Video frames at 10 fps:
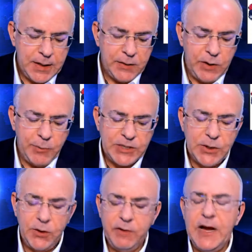We've been
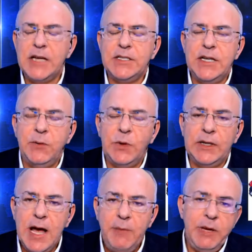told the vaccine will
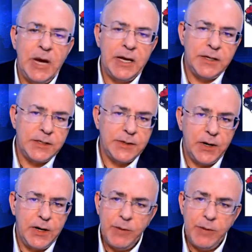not be mandatory,